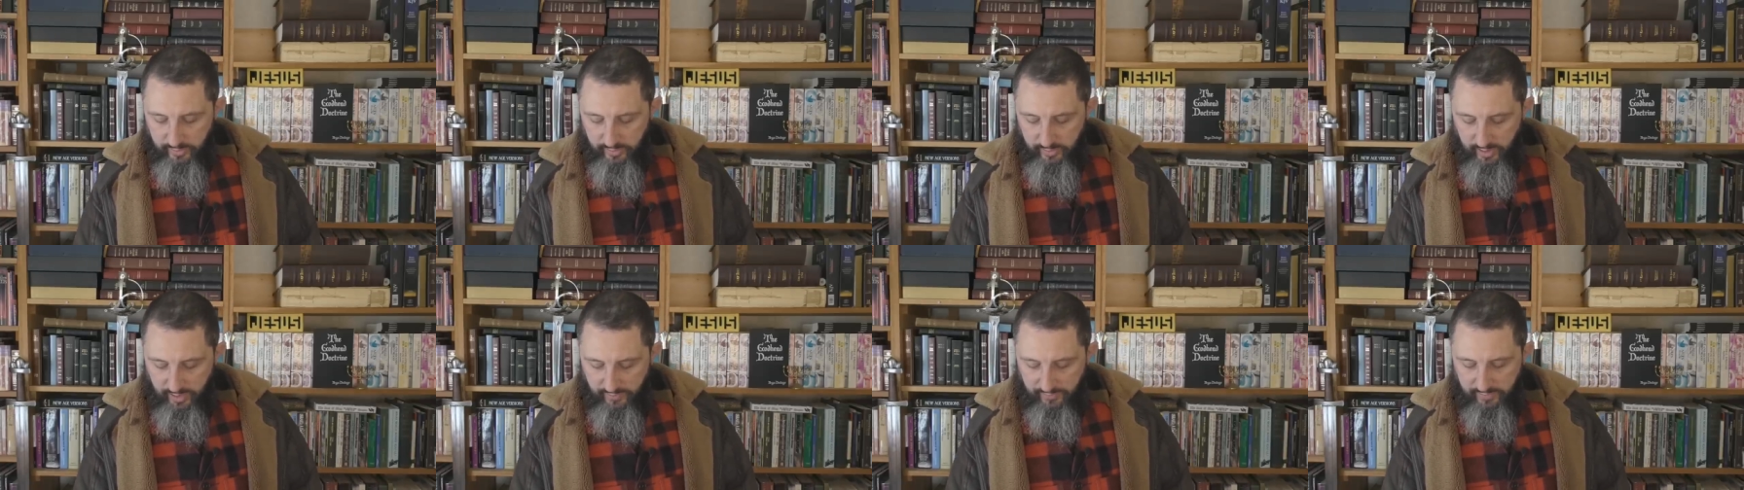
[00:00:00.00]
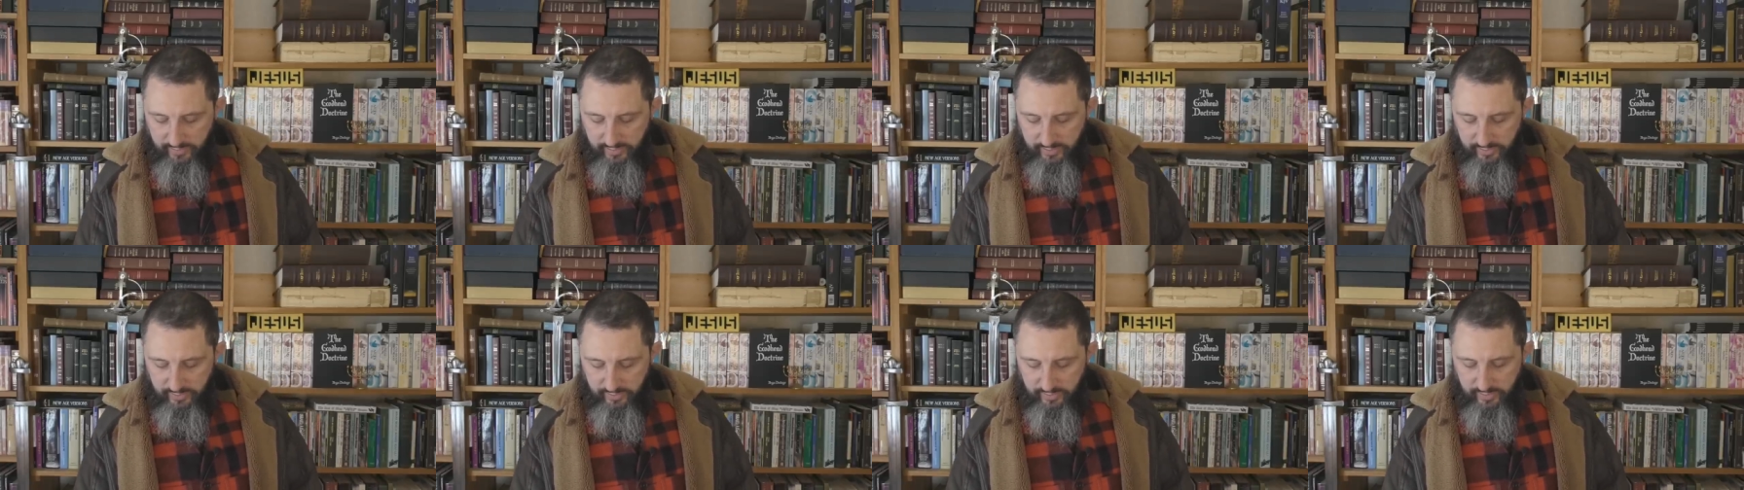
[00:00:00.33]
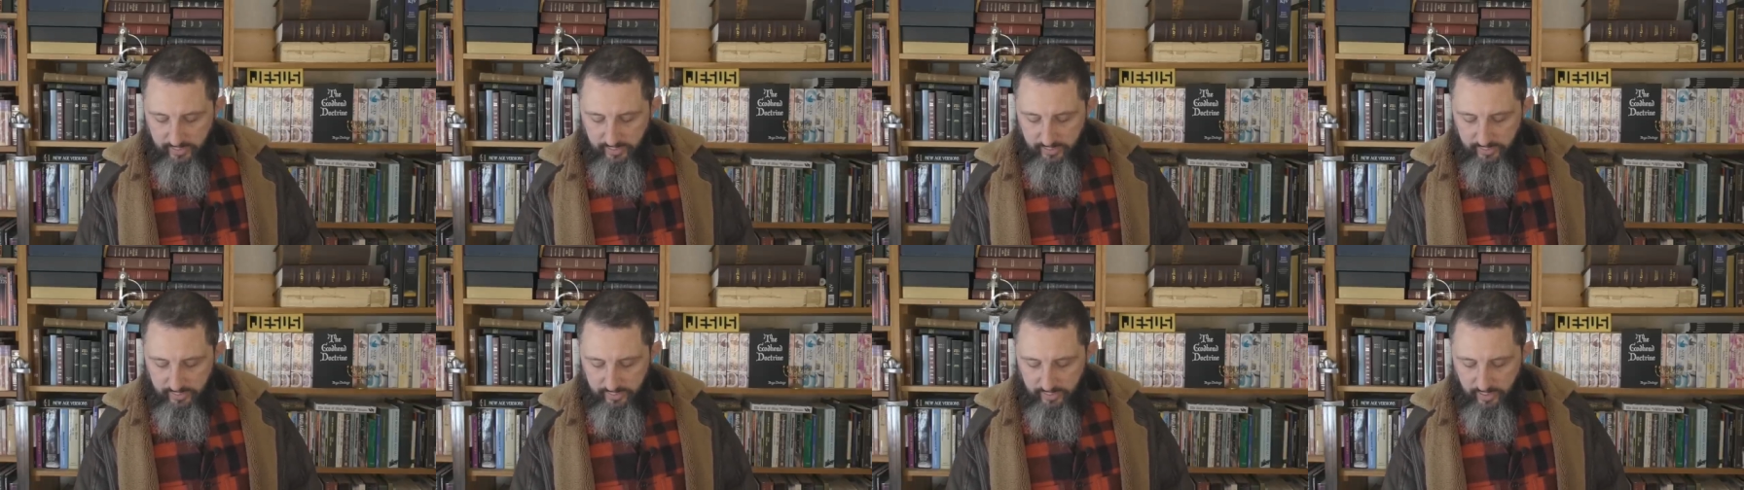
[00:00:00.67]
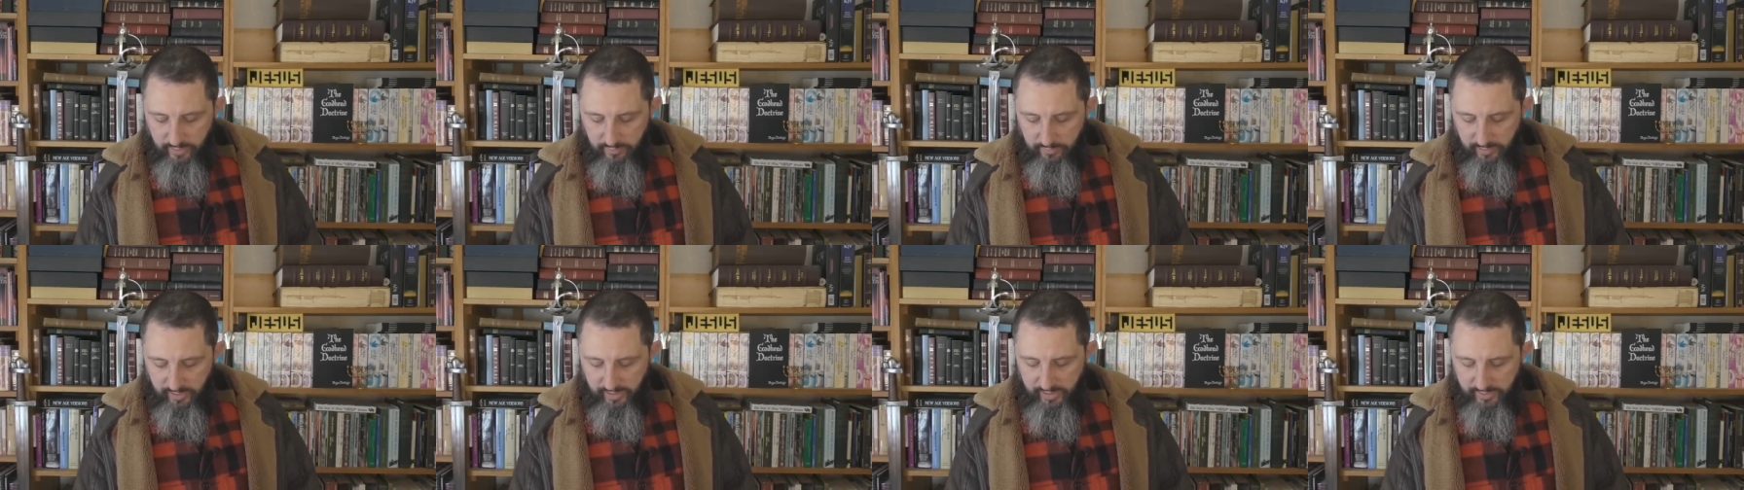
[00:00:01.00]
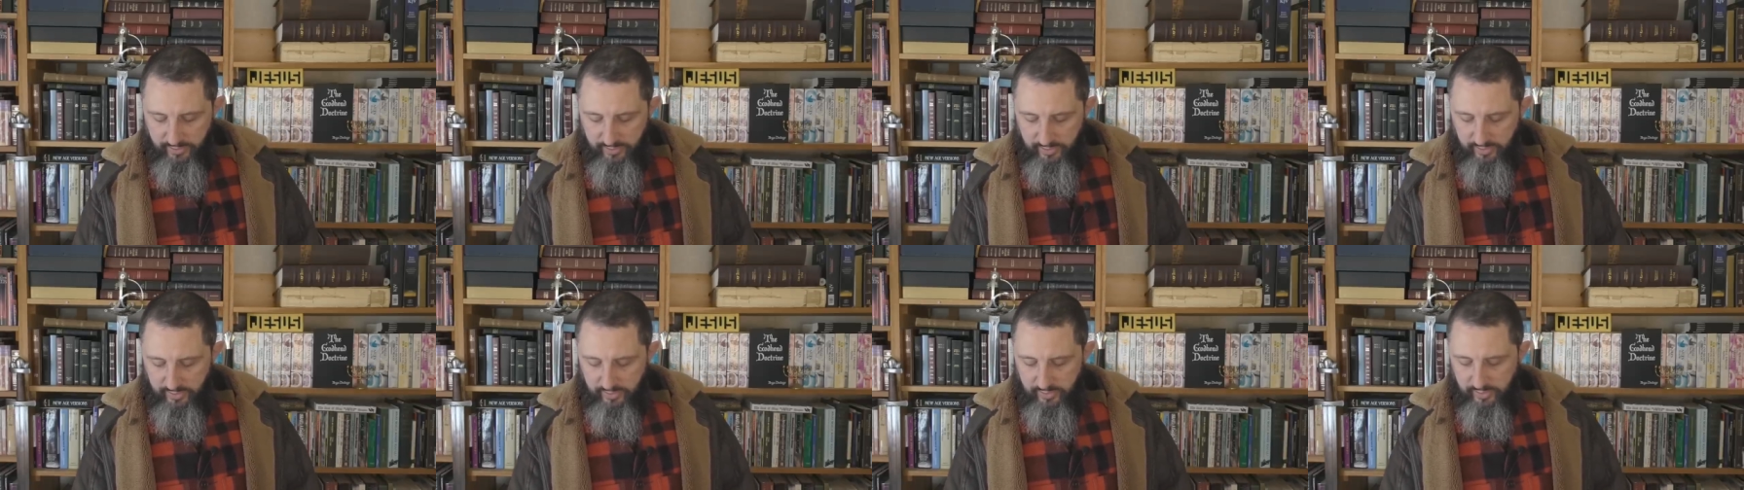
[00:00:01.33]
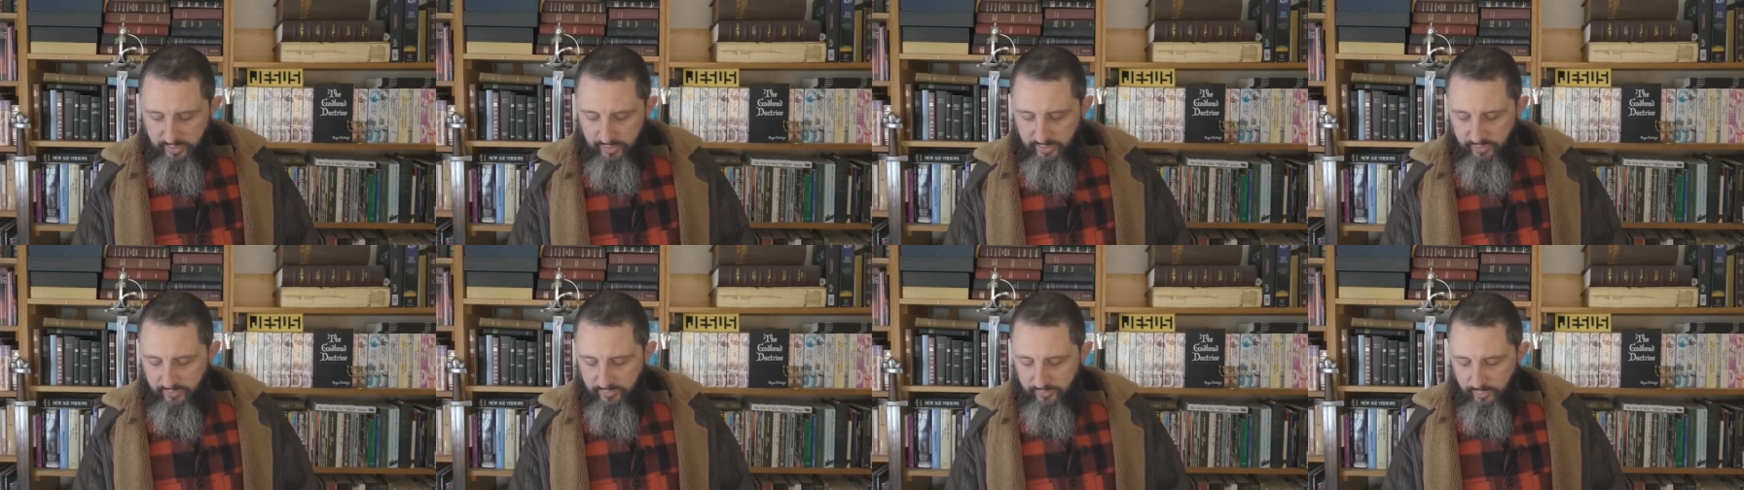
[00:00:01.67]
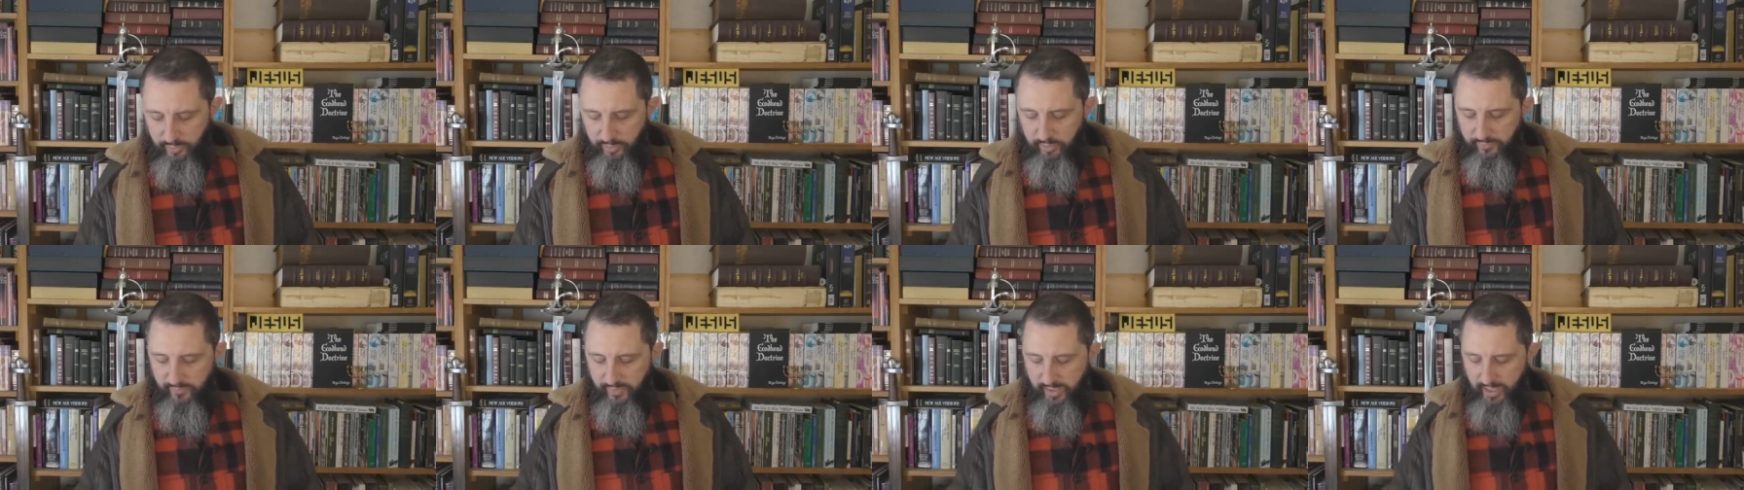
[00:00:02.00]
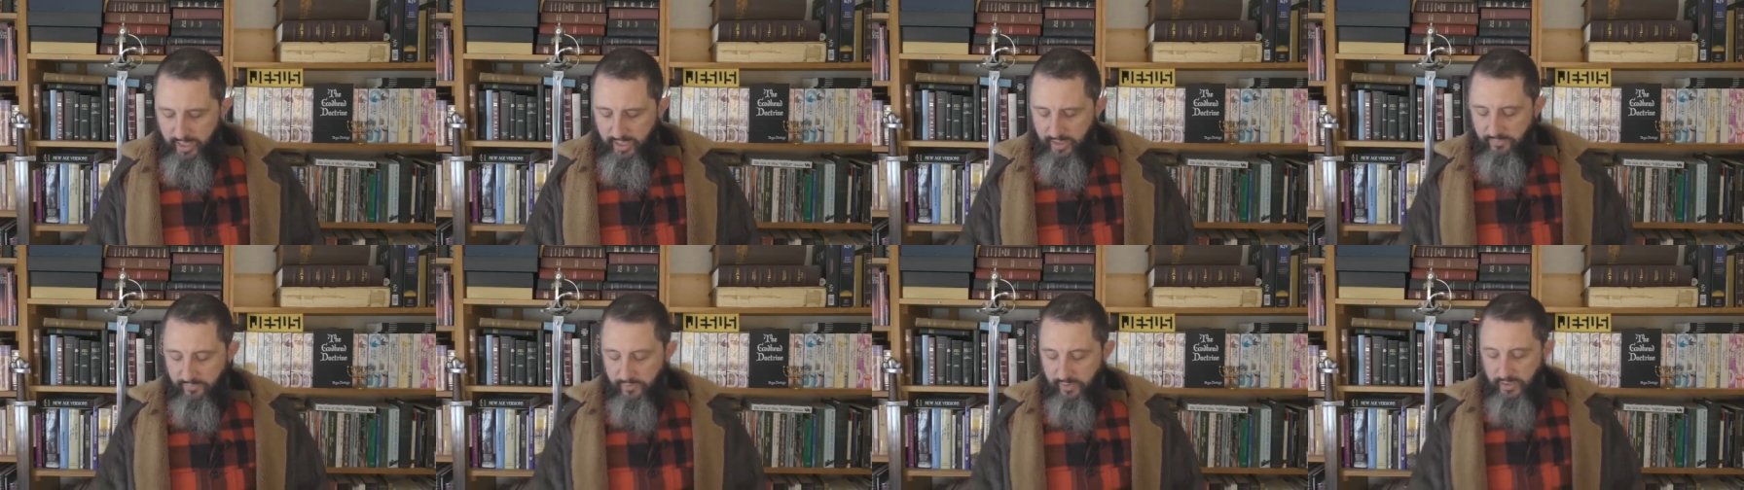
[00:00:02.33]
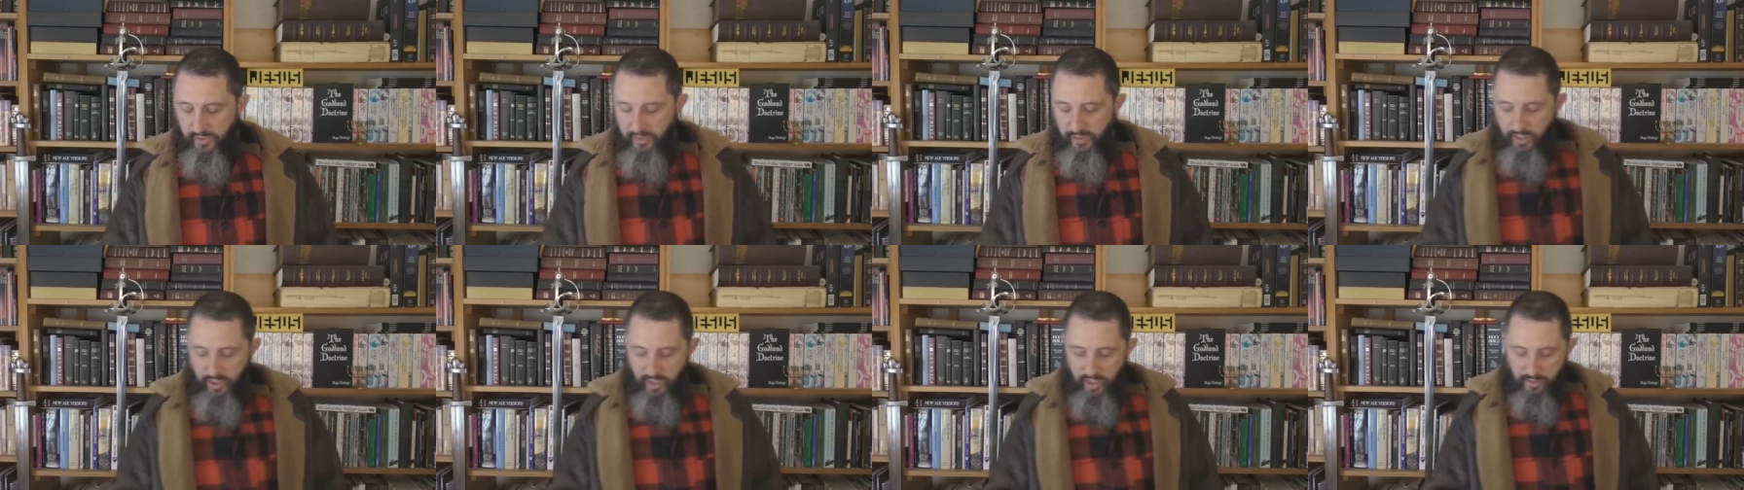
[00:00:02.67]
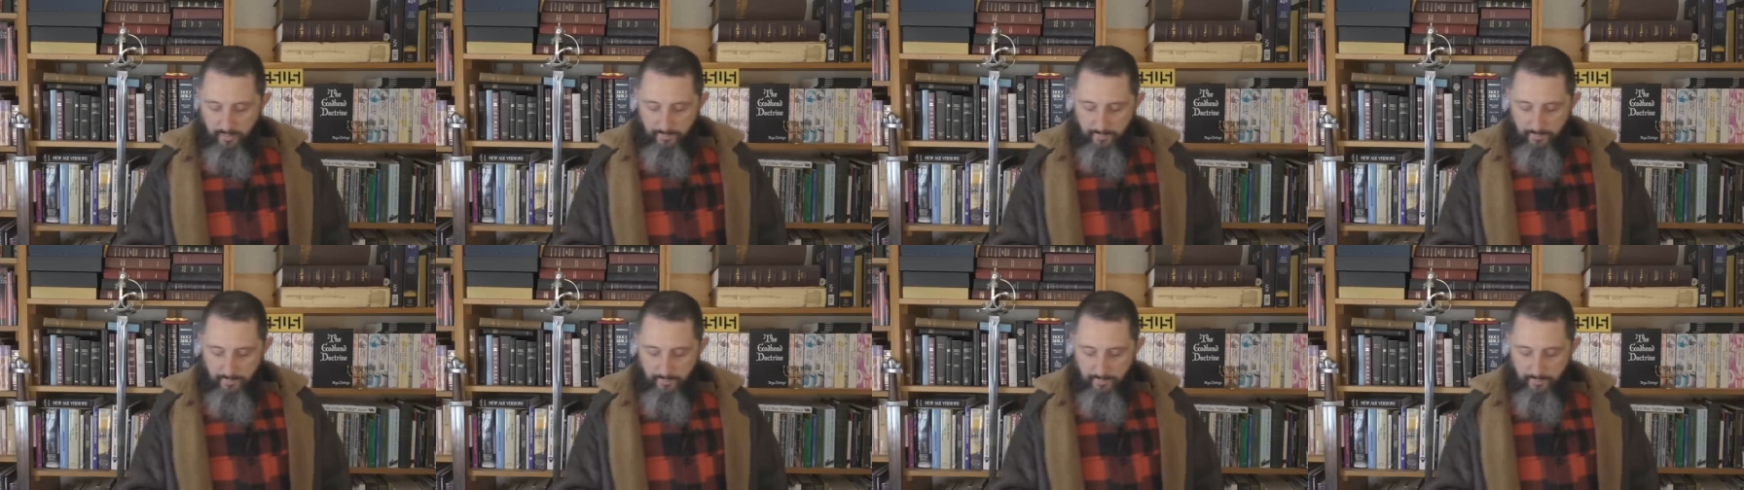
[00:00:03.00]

covetousness, maliciousness, full of envy,